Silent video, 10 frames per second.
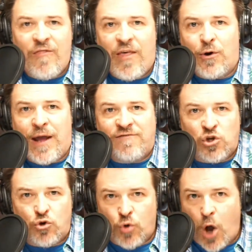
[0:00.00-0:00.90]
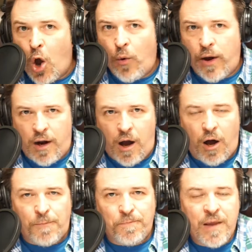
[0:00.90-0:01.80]
They don't have to grow at
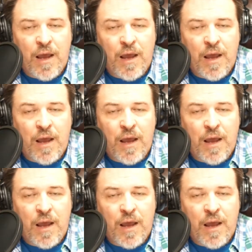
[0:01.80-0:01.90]
all.